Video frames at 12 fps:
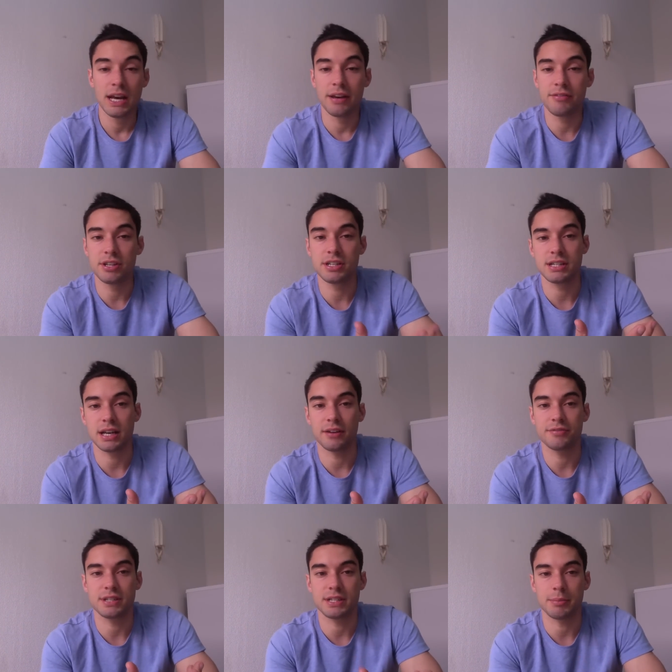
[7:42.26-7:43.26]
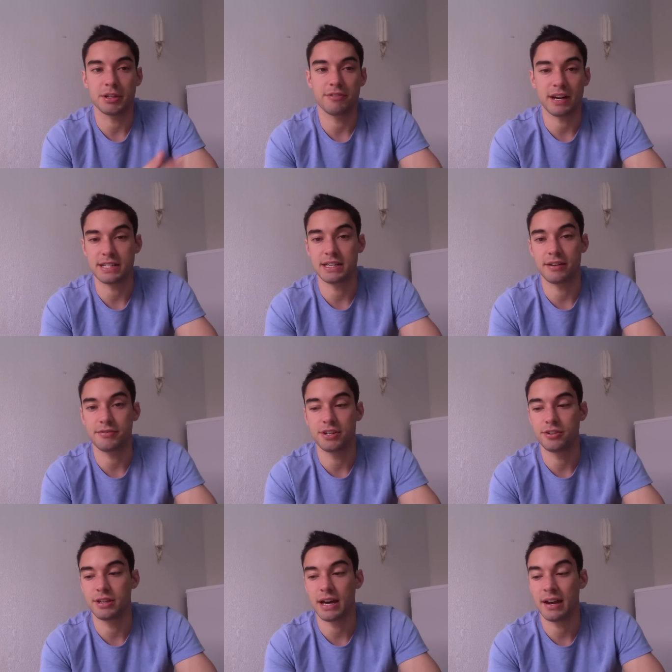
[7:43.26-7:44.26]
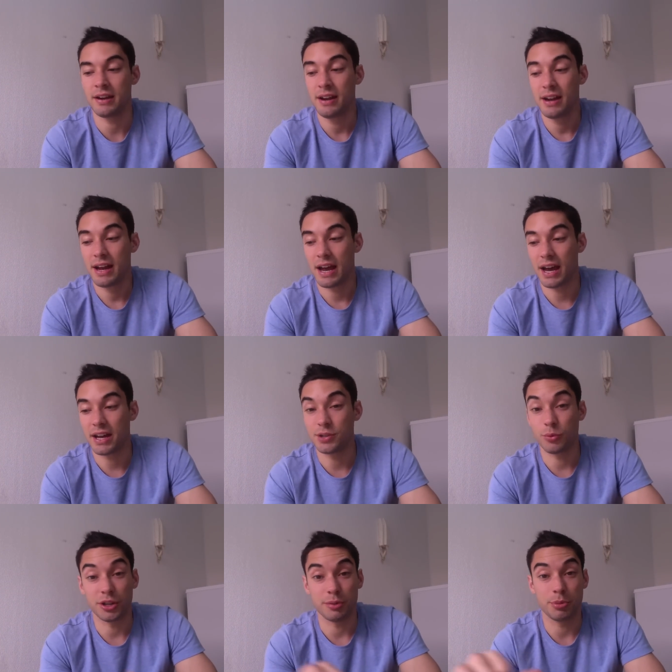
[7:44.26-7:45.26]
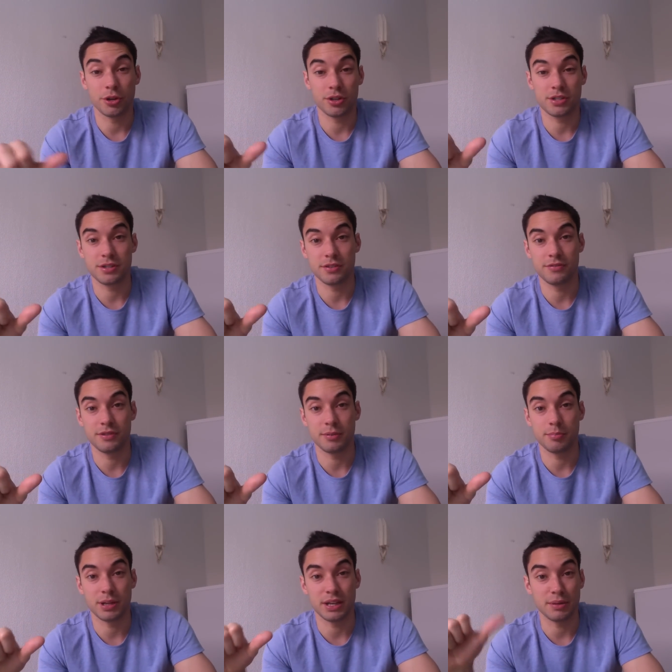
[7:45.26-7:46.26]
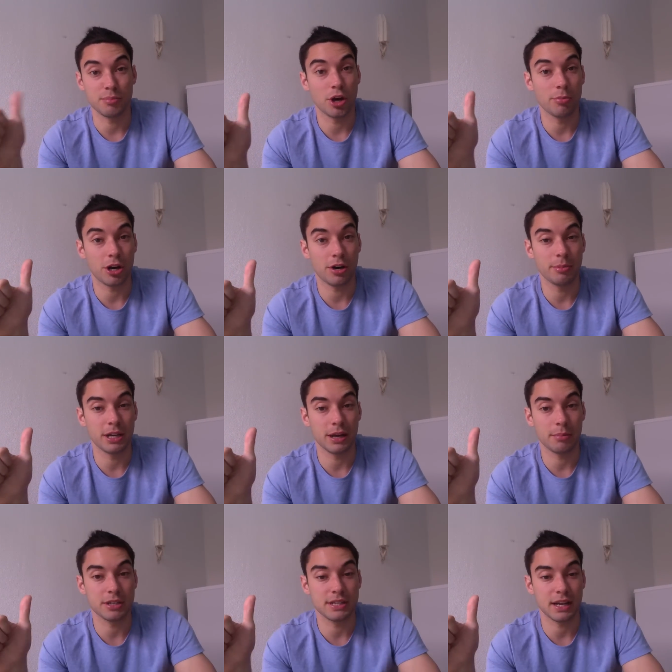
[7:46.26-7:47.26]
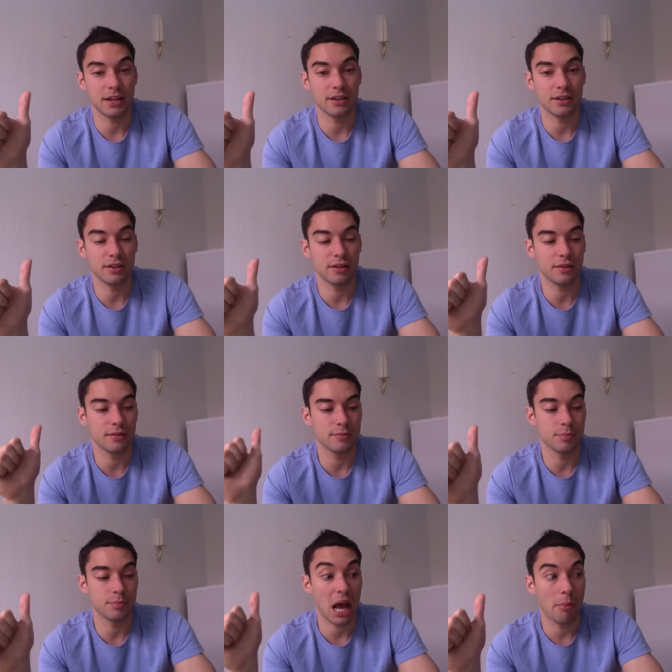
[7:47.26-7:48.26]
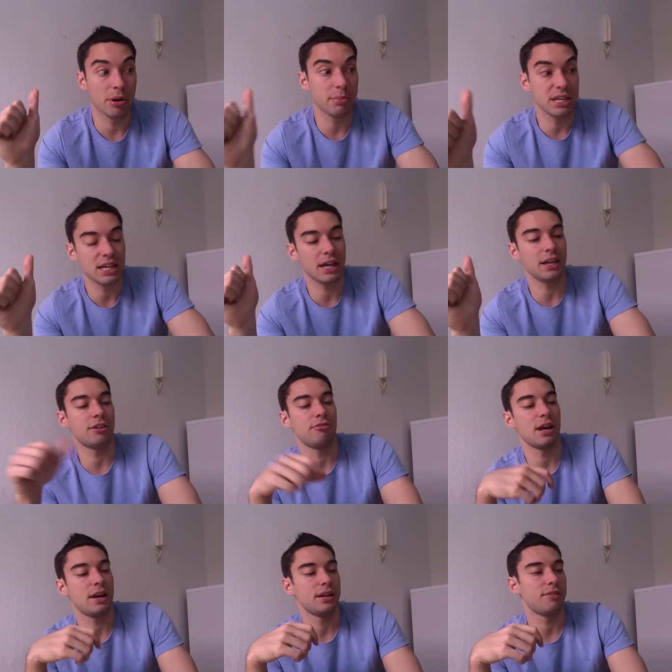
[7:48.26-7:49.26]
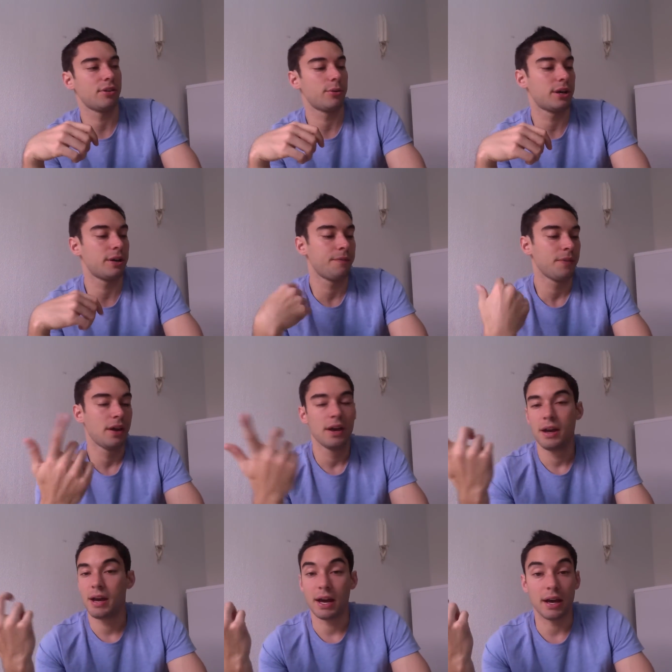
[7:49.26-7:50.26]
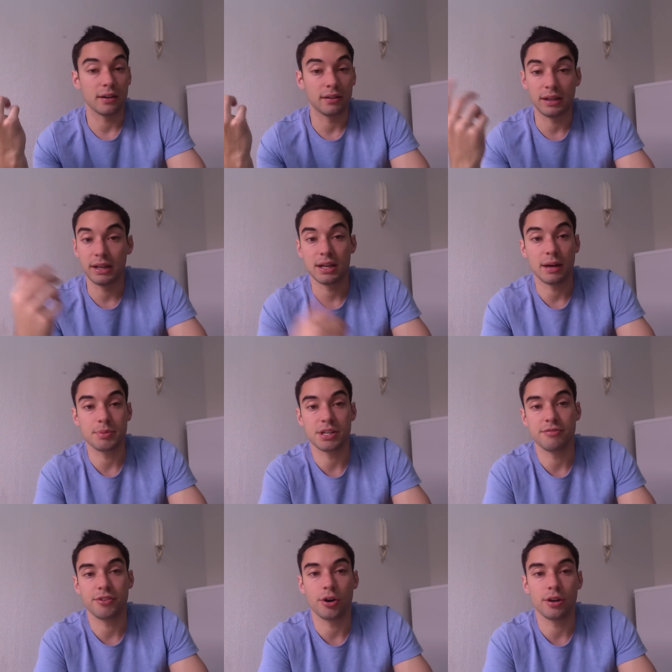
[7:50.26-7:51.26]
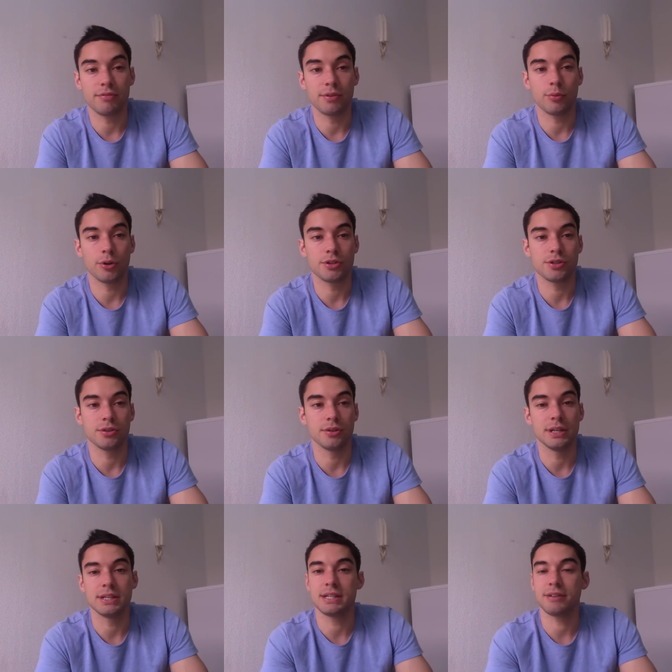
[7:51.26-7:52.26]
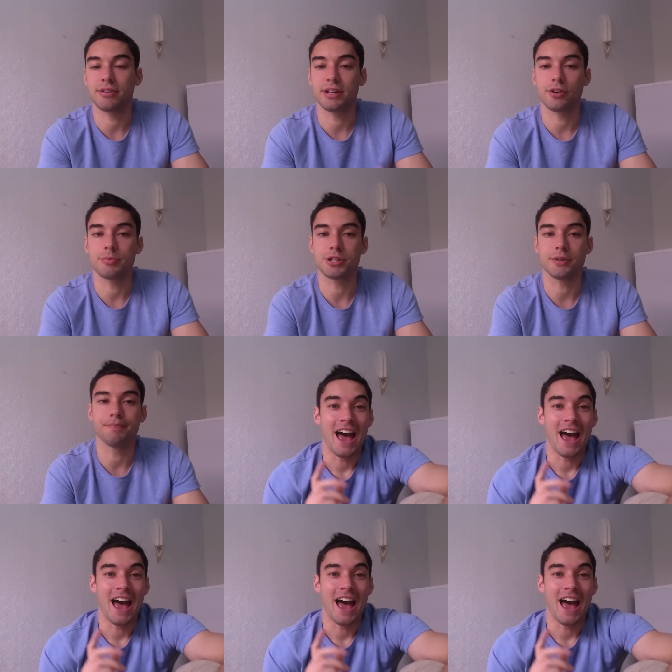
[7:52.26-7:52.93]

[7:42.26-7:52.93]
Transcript: If you're just after something fast enough to do that, and you want the perks of it being mobile, being able to be taken around everywhere, and link it up to your phone if you want to, it's definitely an option.